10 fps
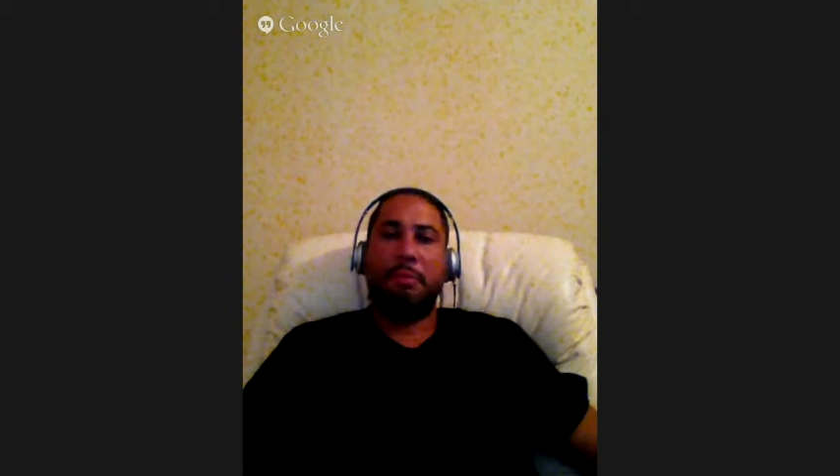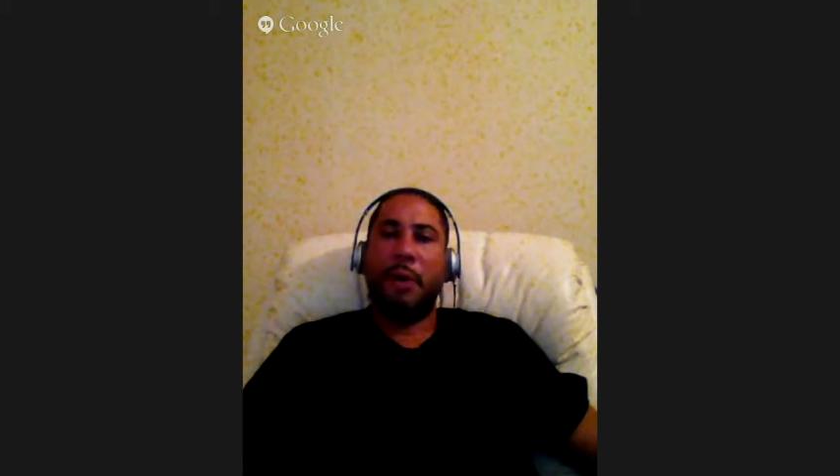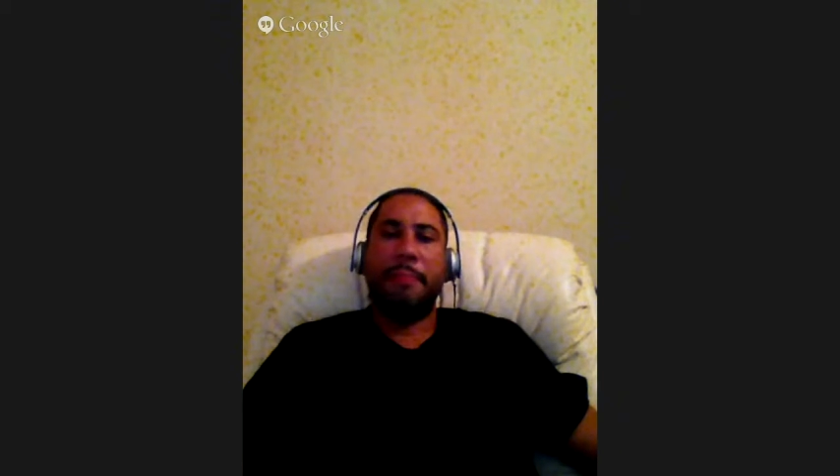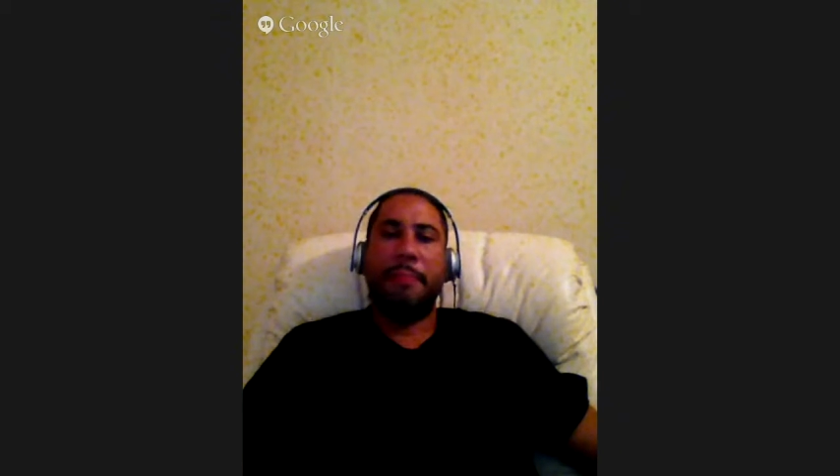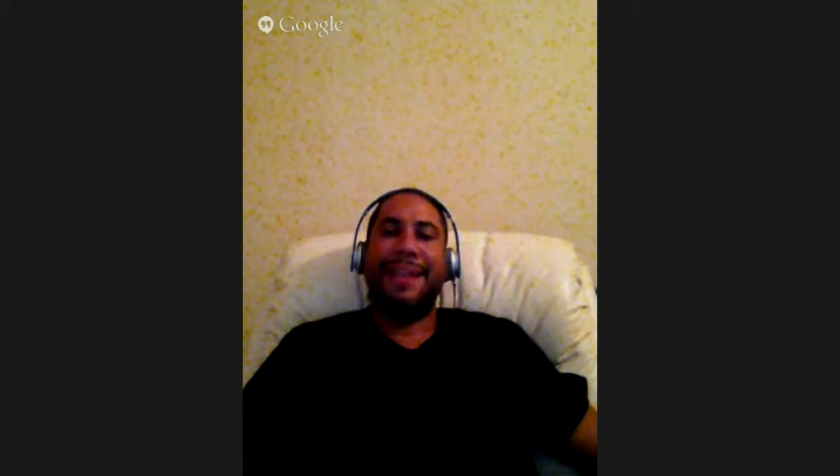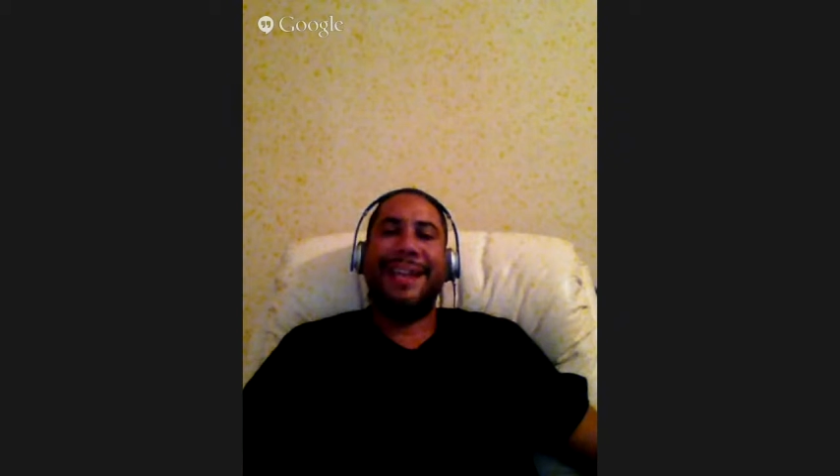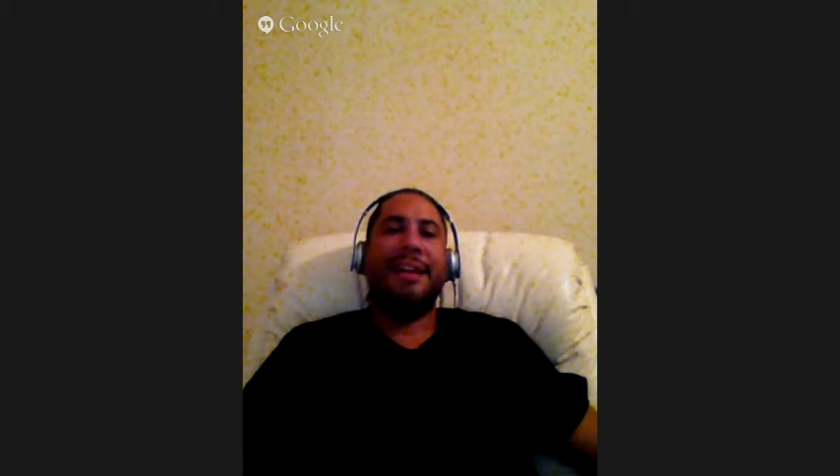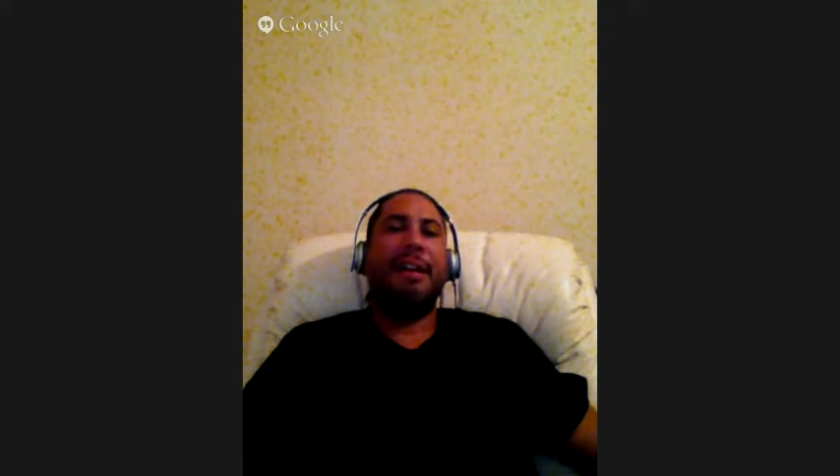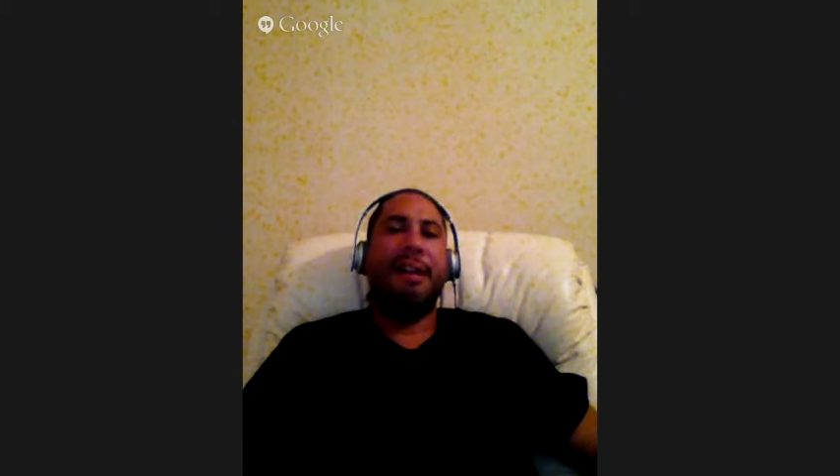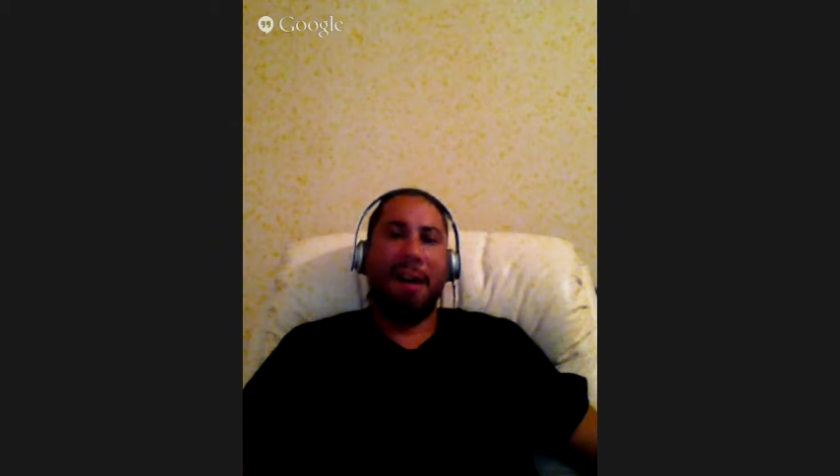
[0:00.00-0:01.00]
Point
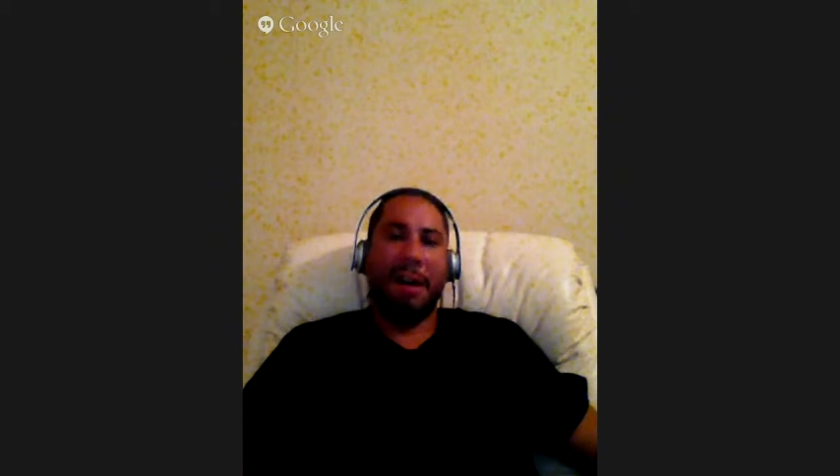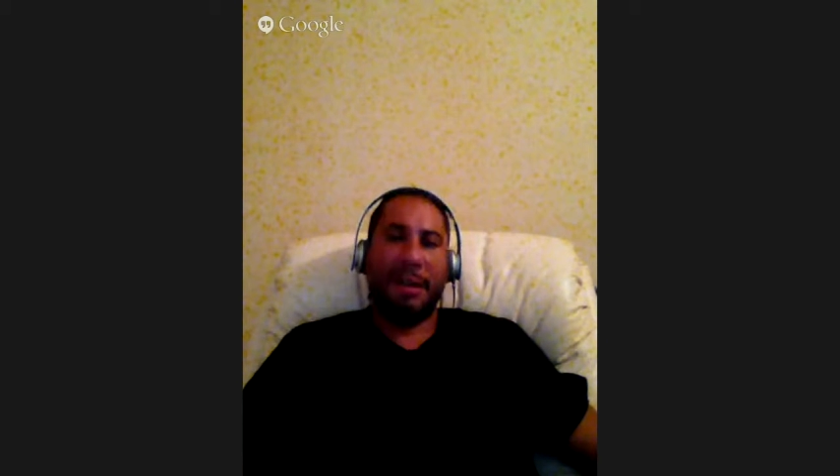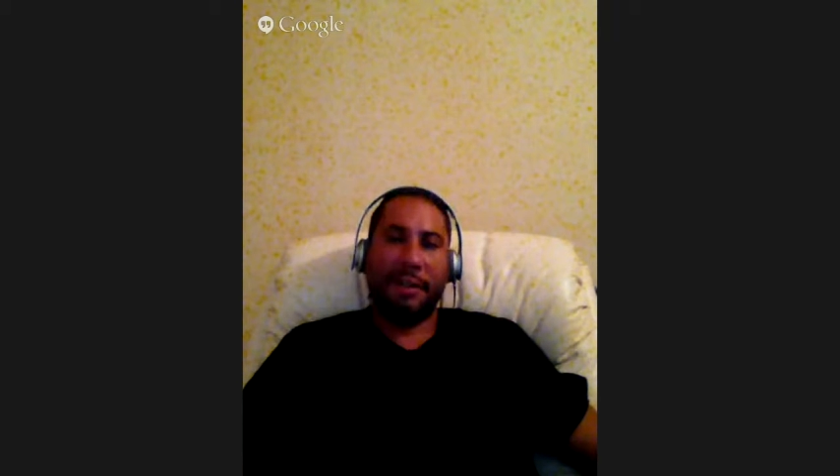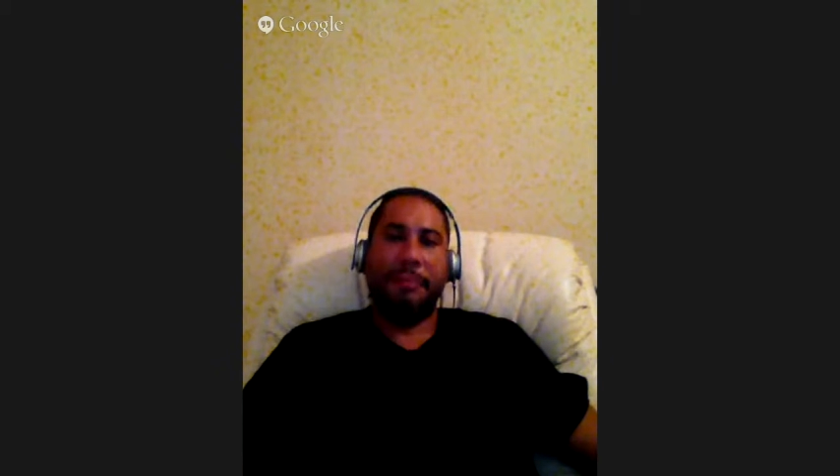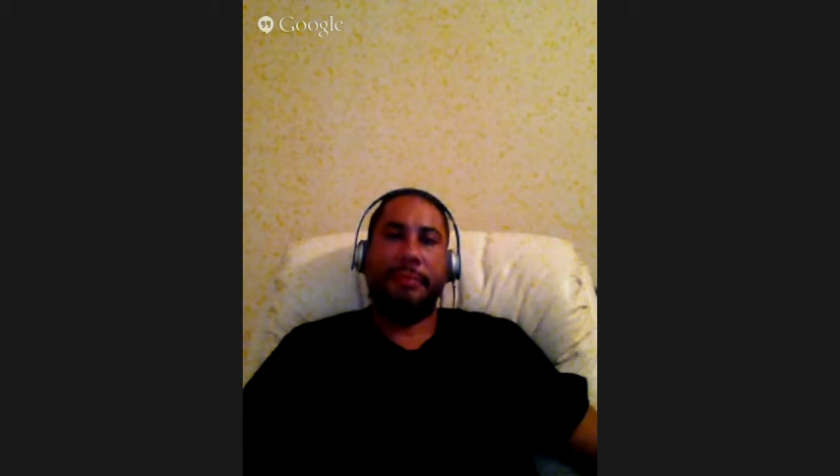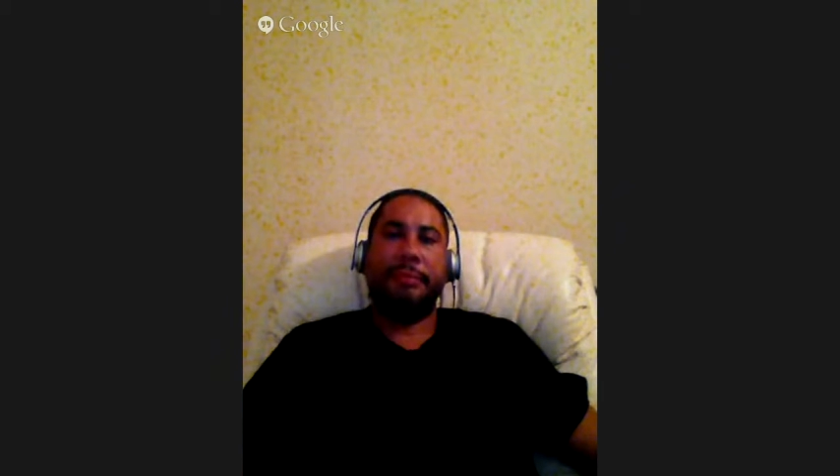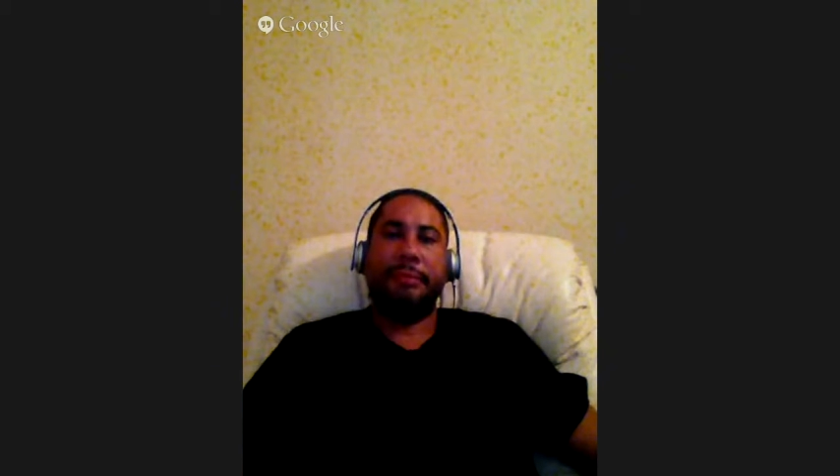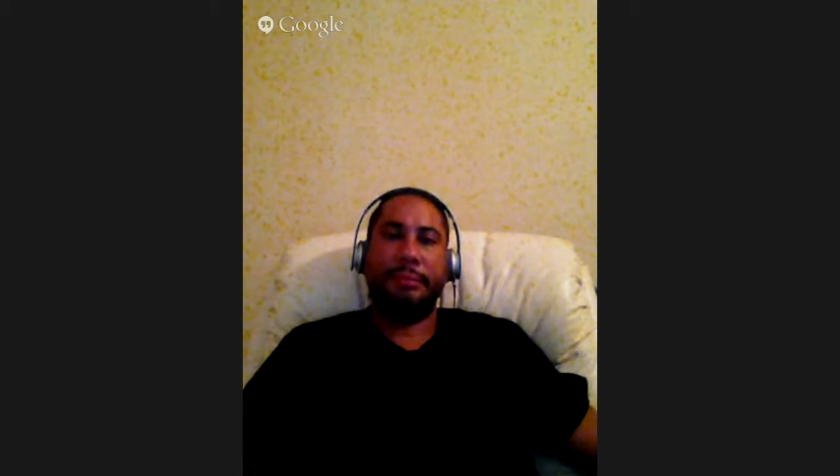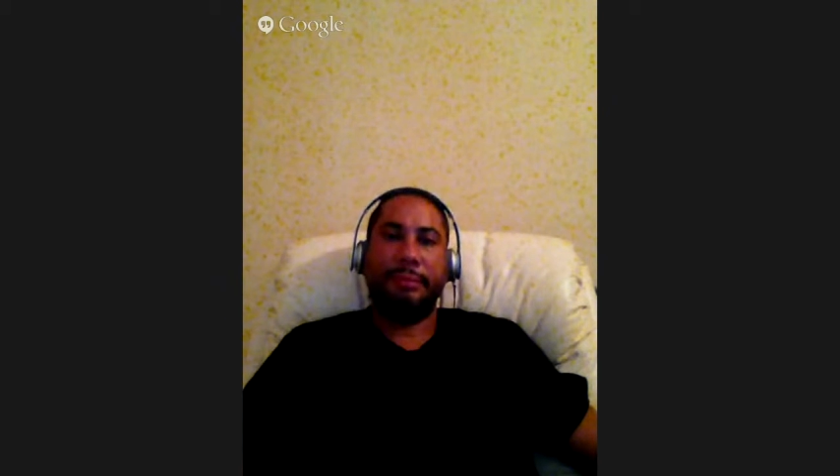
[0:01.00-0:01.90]
blank awesome.